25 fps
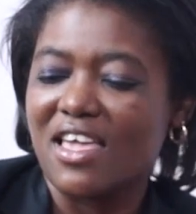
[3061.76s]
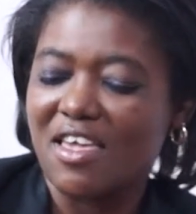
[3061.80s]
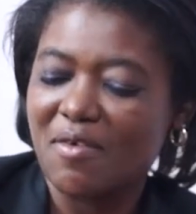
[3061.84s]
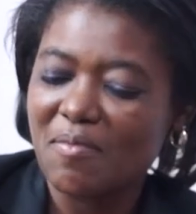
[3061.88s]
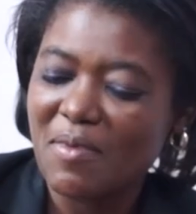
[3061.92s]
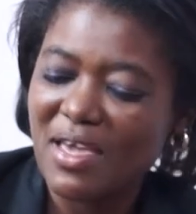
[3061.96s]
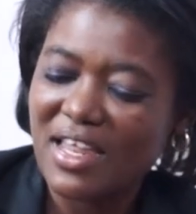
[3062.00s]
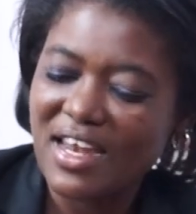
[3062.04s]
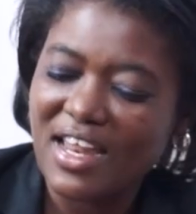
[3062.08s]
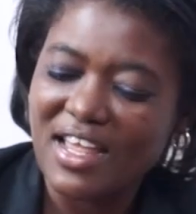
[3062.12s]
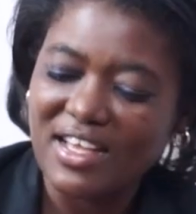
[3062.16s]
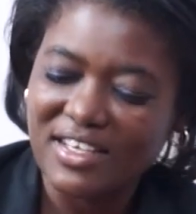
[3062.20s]

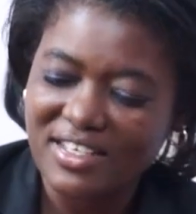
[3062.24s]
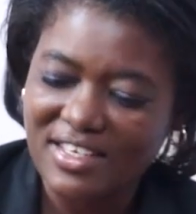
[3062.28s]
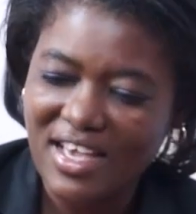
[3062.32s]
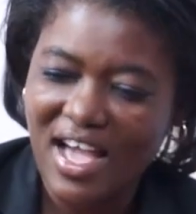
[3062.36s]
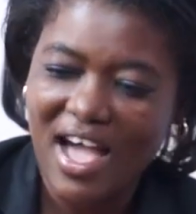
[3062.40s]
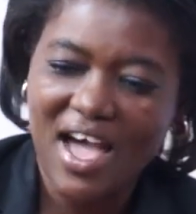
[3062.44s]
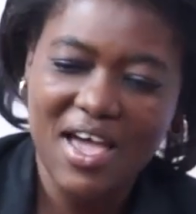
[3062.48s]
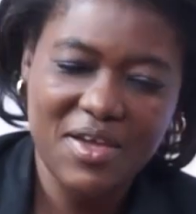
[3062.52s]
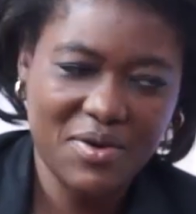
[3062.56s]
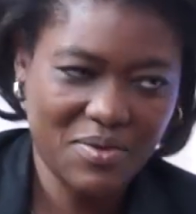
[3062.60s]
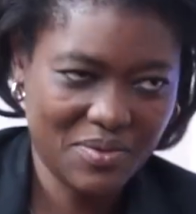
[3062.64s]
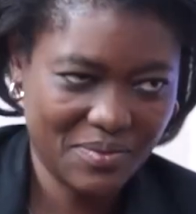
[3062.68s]

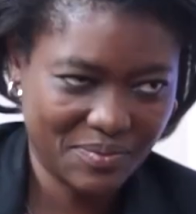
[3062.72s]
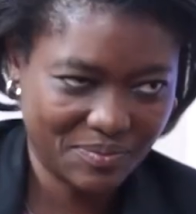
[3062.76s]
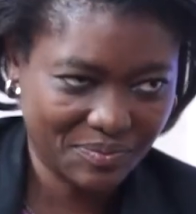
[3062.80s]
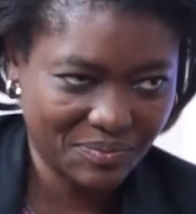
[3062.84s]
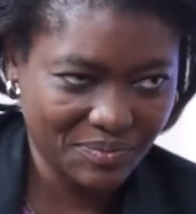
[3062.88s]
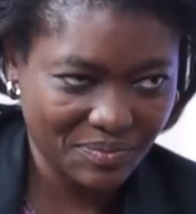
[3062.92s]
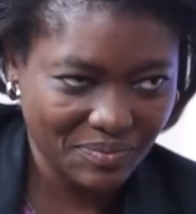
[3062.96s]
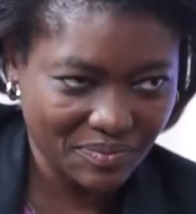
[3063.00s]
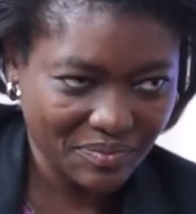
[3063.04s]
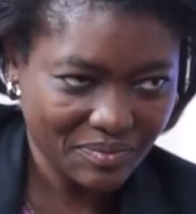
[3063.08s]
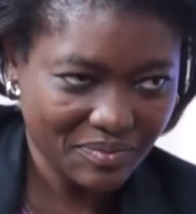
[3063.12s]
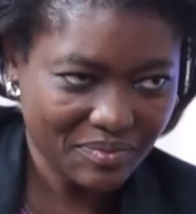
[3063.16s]
imenejayo
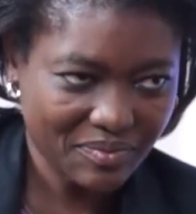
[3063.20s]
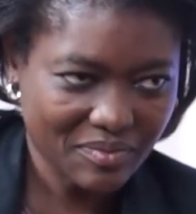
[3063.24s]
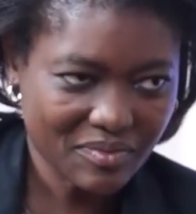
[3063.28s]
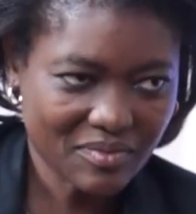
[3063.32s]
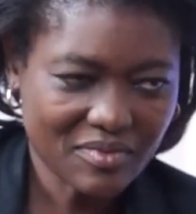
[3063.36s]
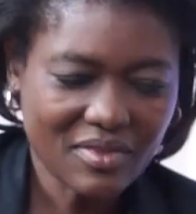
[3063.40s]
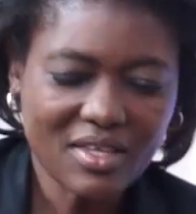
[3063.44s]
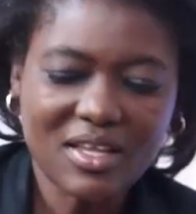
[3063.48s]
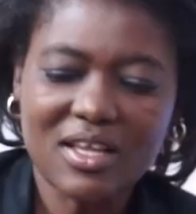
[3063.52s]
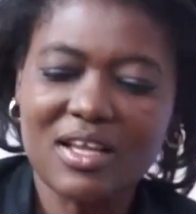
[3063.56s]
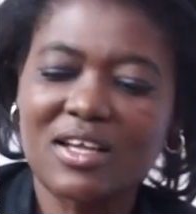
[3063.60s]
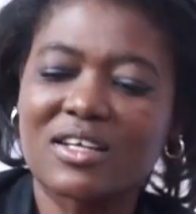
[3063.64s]

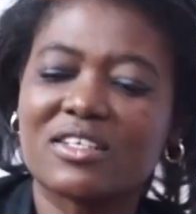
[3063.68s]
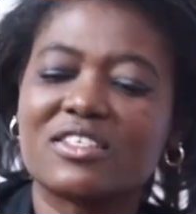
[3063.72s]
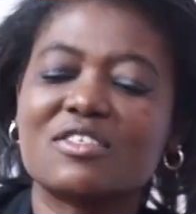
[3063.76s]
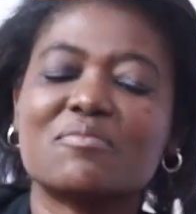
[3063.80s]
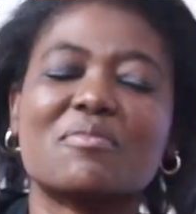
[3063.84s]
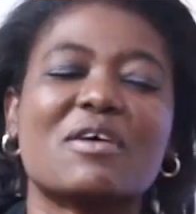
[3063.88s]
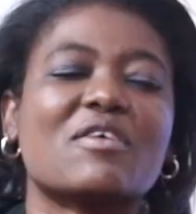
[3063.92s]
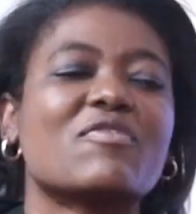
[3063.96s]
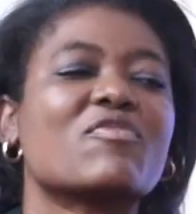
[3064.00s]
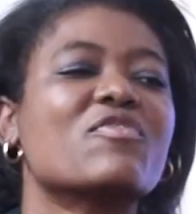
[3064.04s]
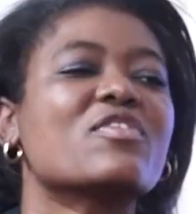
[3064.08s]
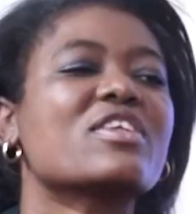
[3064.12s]

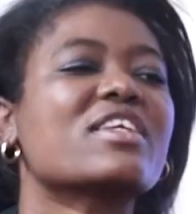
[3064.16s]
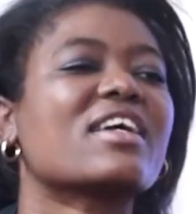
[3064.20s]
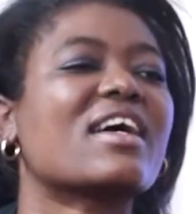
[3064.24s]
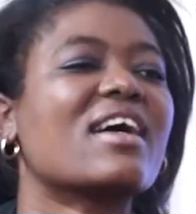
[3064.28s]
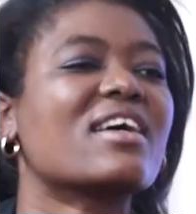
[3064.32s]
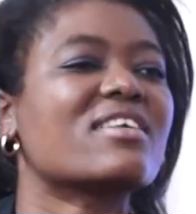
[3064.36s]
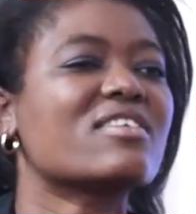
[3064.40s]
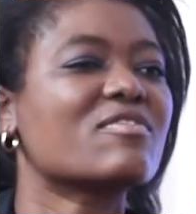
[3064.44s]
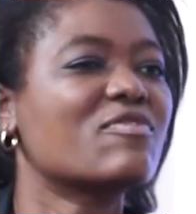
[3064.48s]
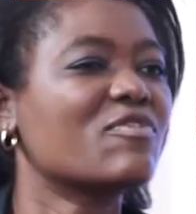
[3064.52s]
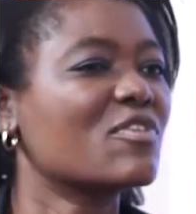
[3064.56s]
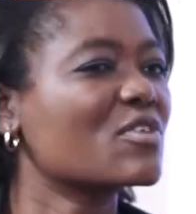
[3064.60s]

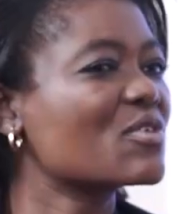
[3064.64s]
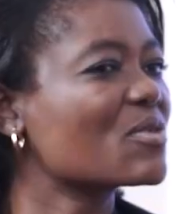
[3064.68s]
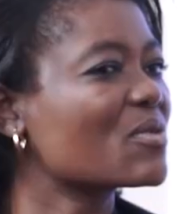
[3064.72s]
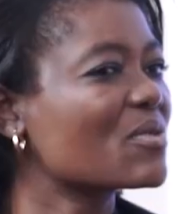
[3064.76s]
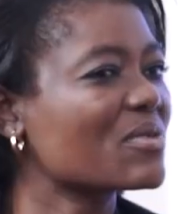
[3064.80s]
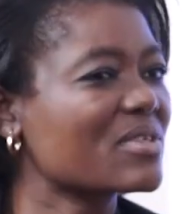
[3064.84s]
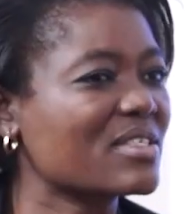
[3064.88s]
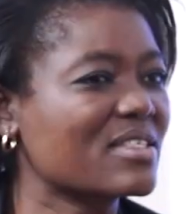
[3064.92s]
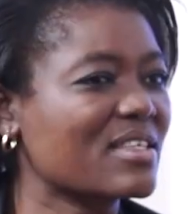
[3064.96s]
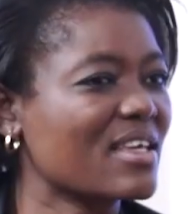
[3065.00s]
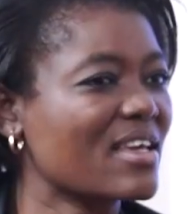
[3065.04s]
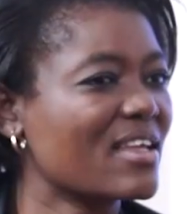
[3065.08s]
timafunika
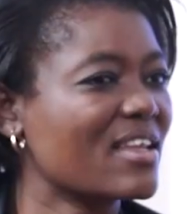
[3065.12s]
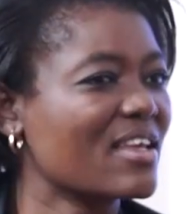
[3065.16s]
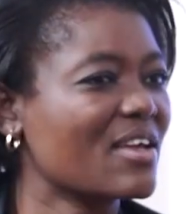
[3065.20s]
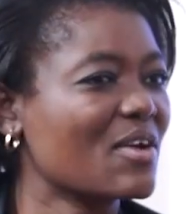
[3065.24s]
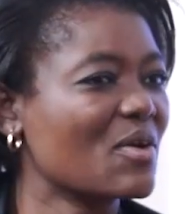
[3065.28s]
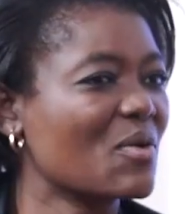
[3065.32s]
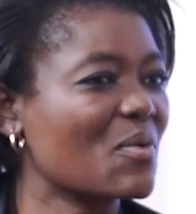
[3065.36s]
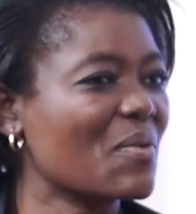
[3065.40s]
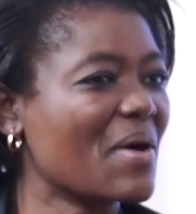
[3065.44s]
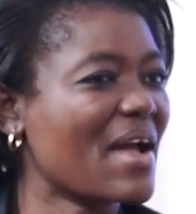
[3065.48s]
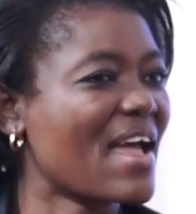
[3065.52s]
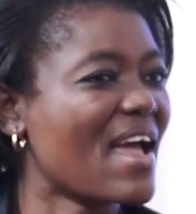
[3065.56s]
tifotokozere.
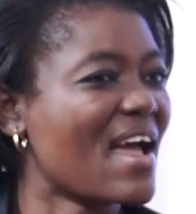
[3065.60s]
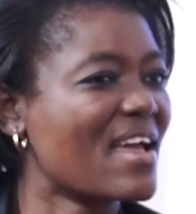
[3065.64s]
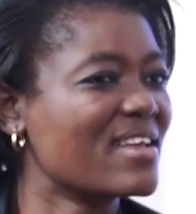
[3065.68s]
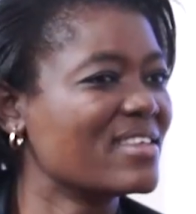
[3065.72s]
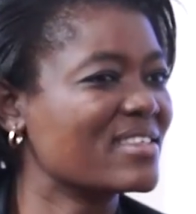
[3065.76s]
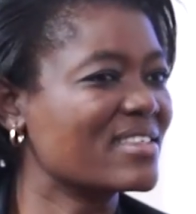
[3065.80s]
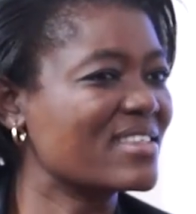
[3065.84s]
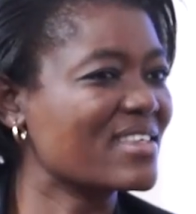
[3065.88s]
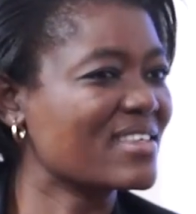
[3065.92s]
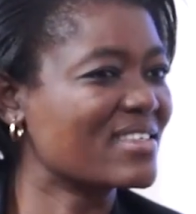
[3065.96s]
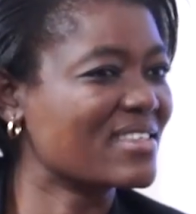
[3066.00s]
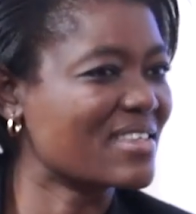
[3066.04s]
Where
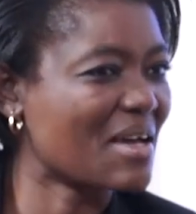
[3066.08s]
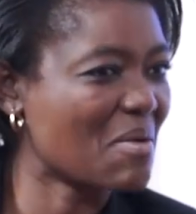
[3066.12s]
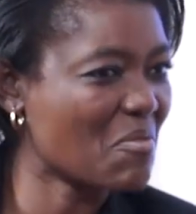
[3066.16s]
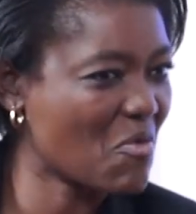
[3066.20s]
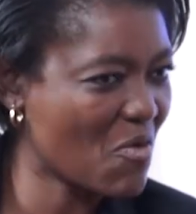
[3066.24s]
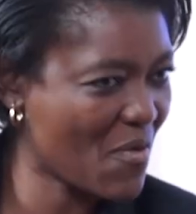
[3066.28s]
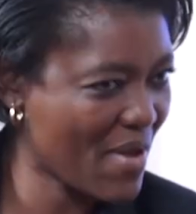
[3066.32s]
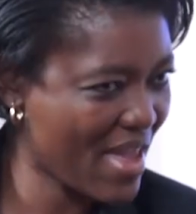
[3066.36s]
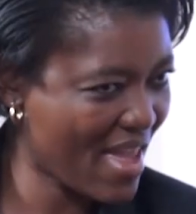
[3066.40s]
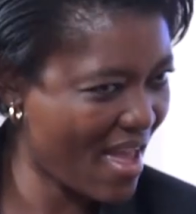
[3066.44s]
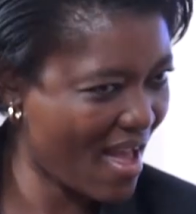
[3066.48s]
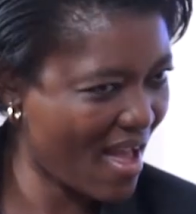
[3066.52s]
is the
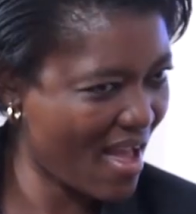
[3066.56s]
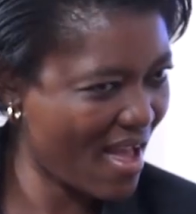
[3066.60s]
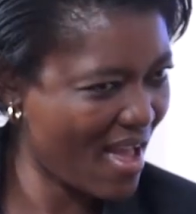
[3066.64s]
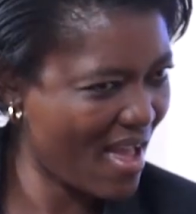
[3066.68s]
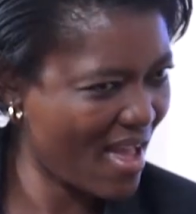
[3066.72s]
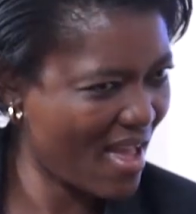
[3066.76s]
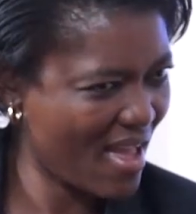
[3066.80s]
somewhere?